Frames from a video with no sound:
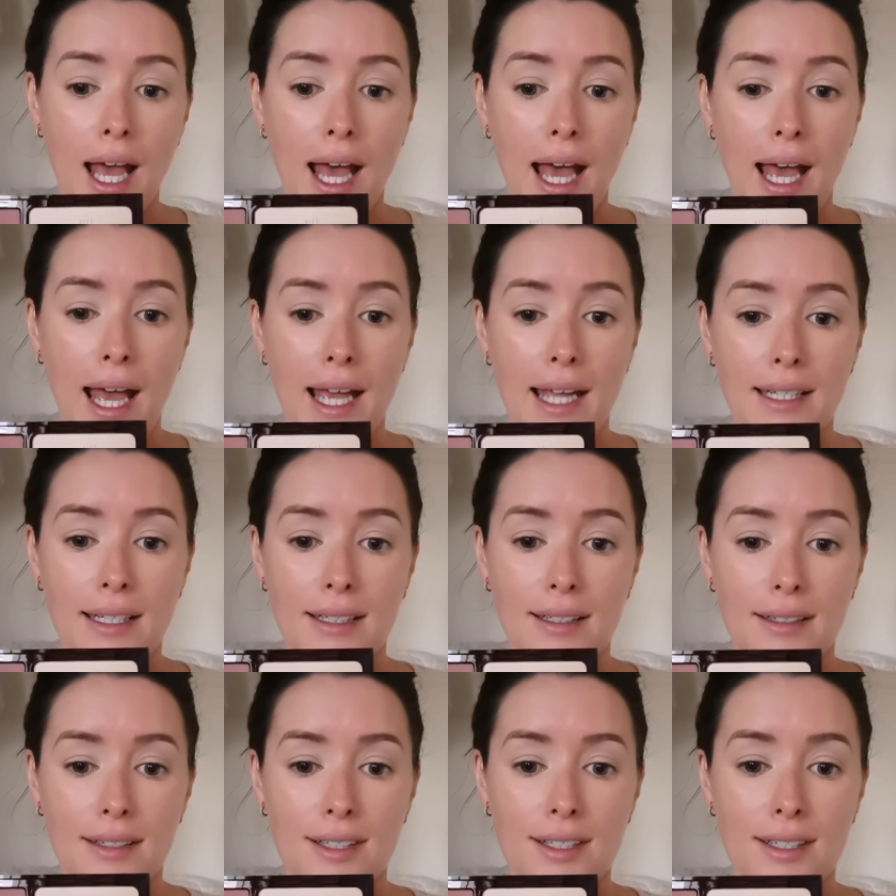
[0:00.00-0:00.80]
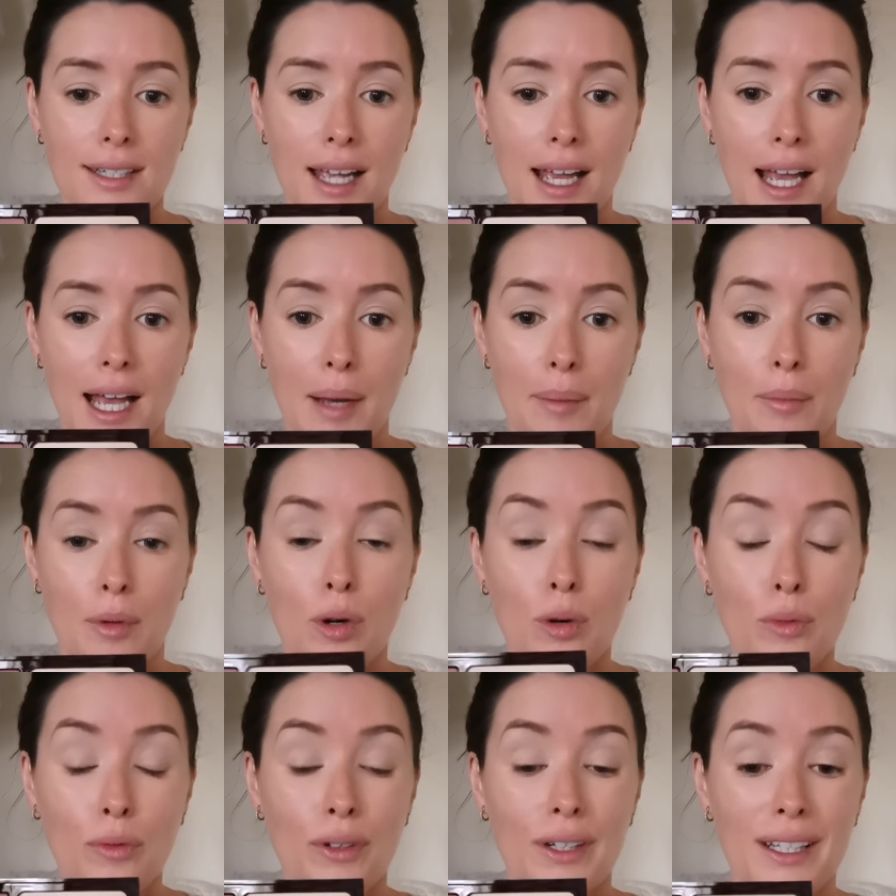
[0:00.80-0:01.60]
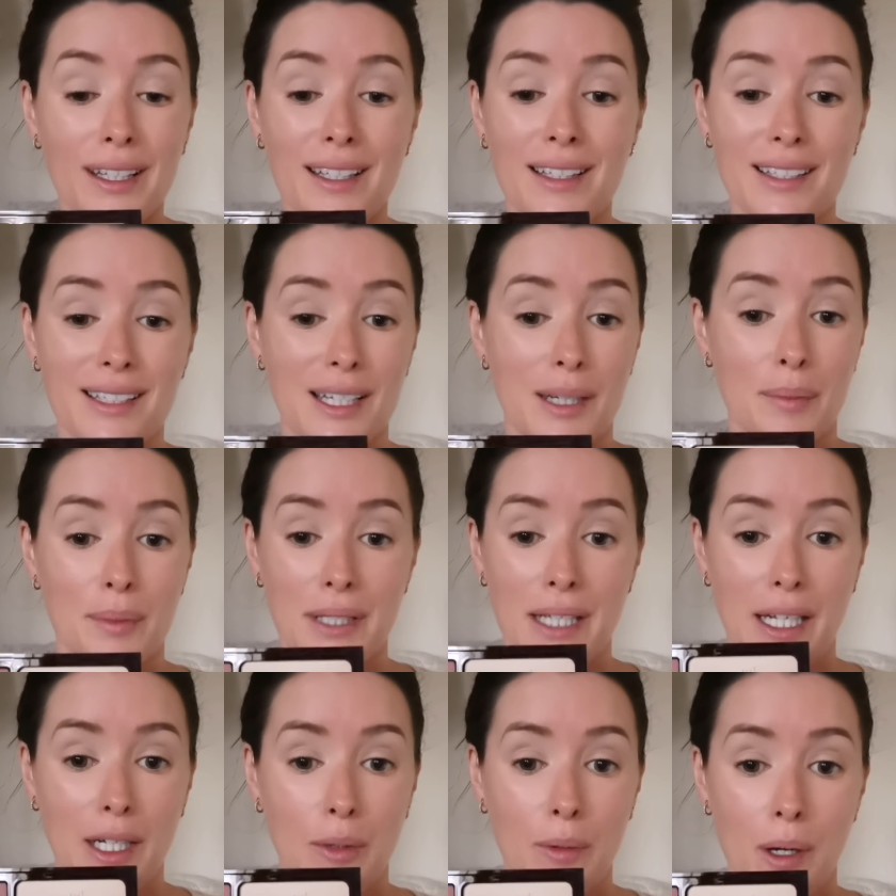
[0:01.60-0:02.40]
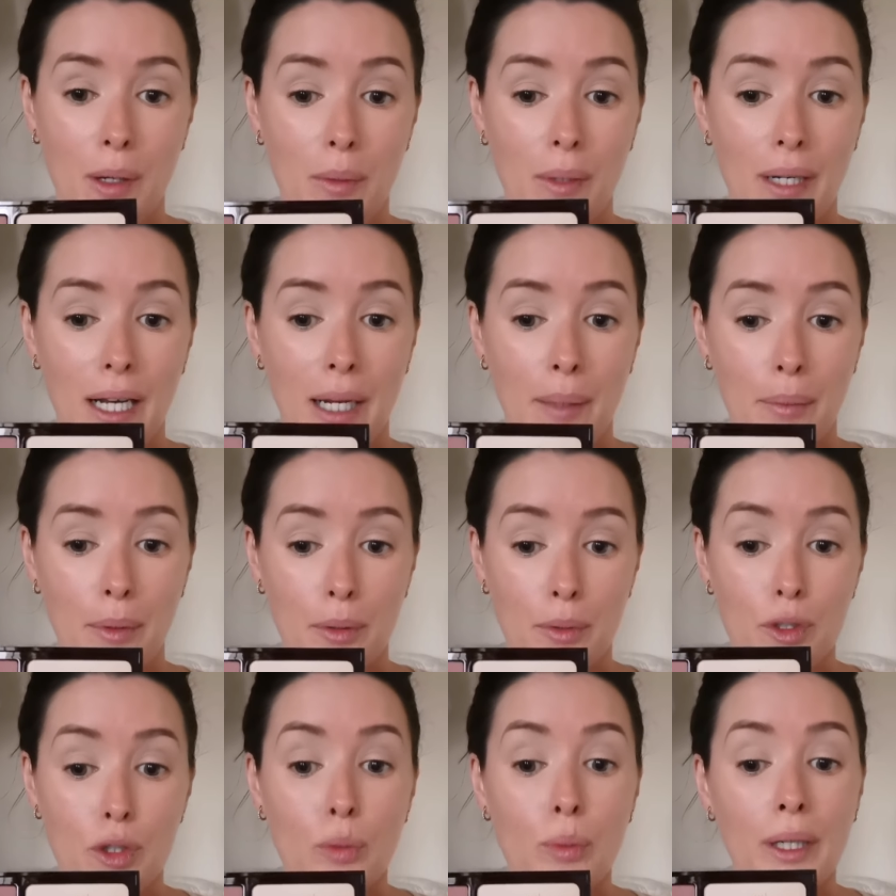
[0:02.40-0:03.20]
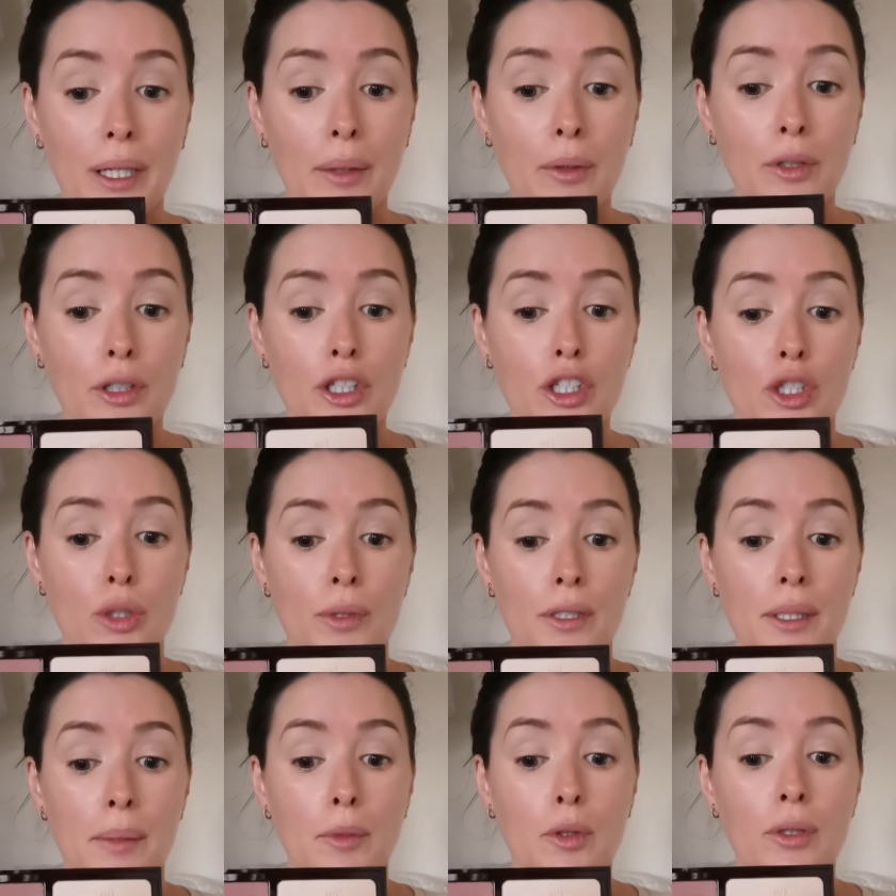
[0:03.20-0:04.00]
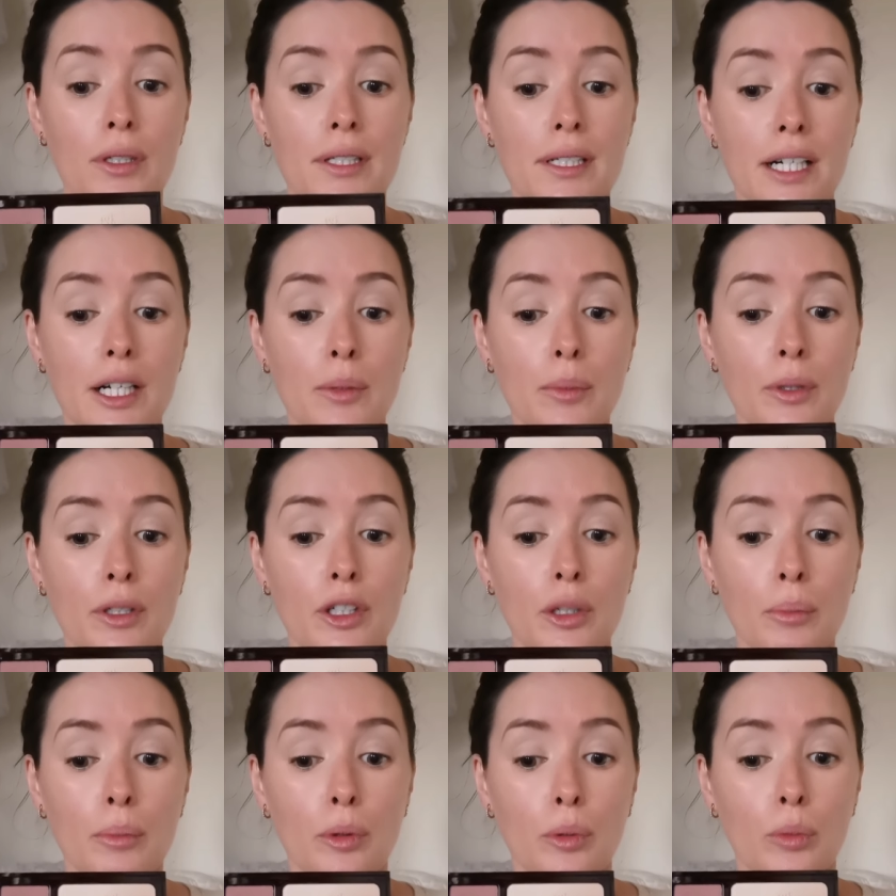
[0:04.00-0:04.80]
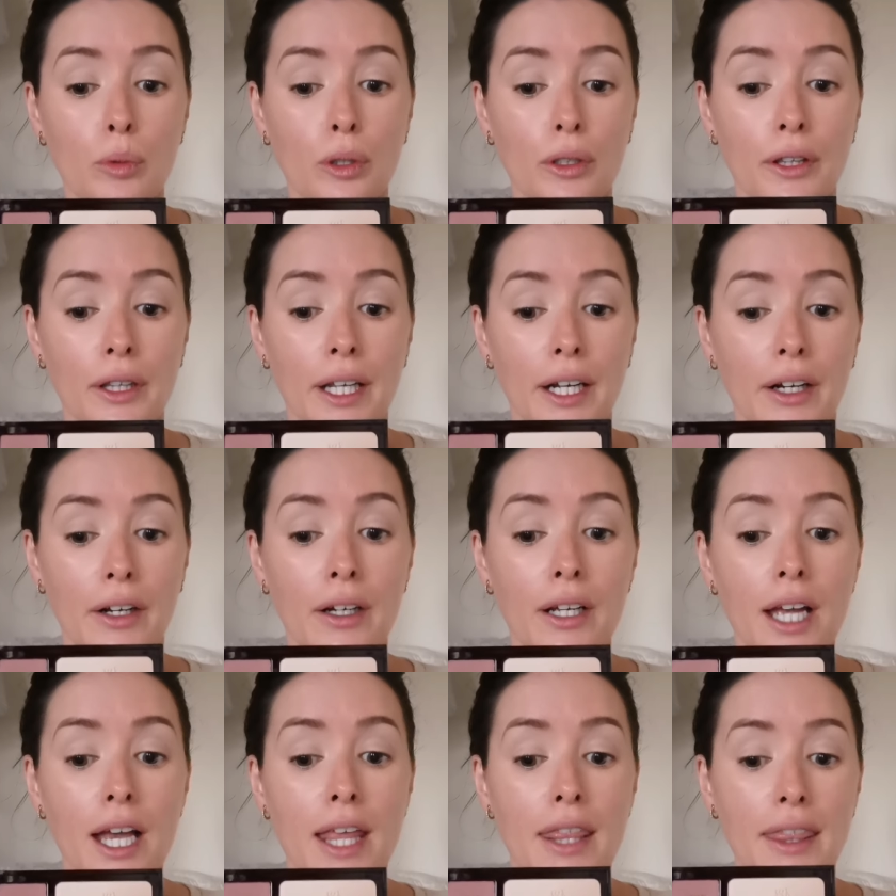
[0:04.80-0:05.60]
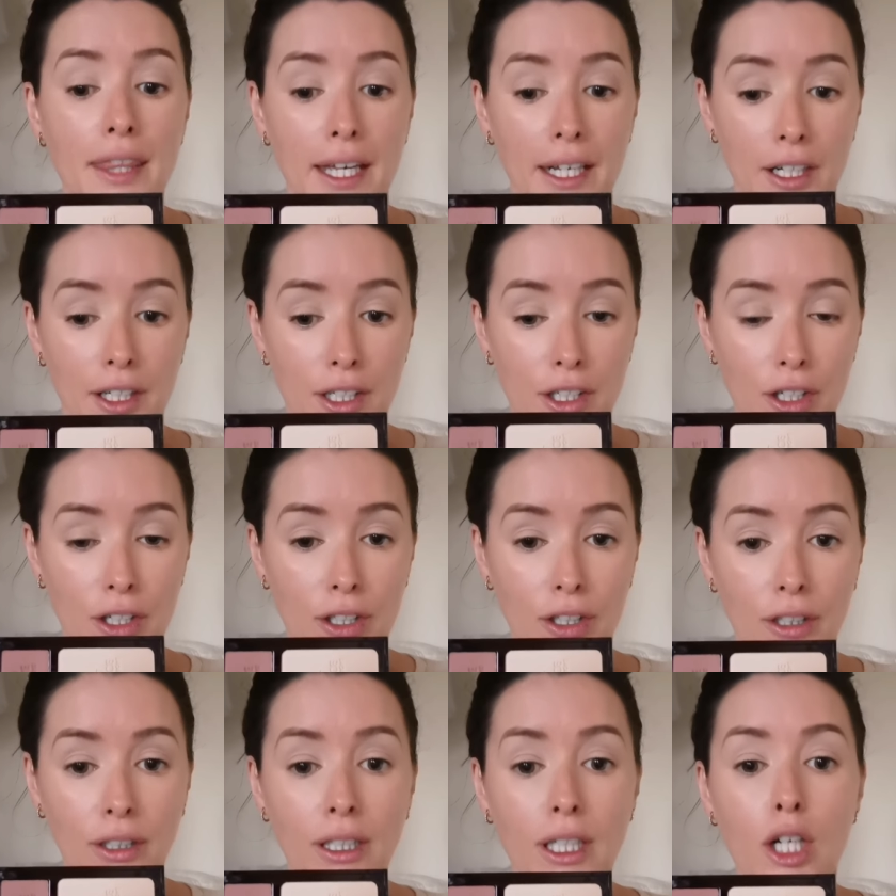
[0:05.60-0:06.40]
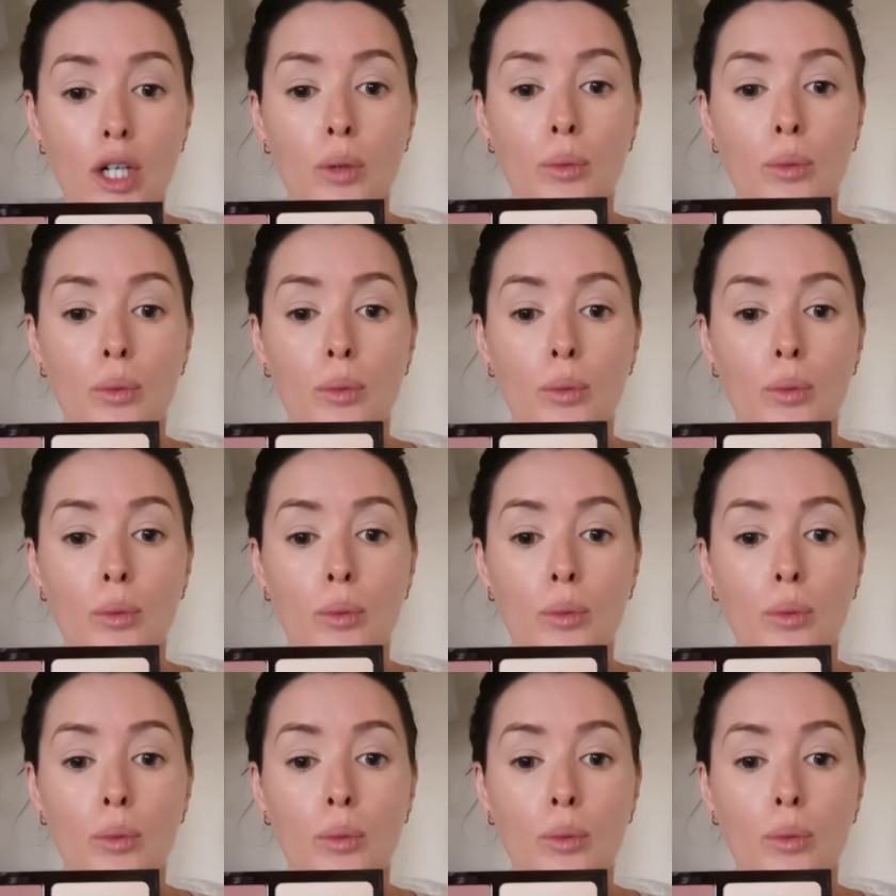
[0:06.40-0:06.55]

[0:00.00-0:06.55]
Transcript: And hopefully these tips anyway will help you. So what I'm going to do is I'm going to start with number 1 there, that eye color.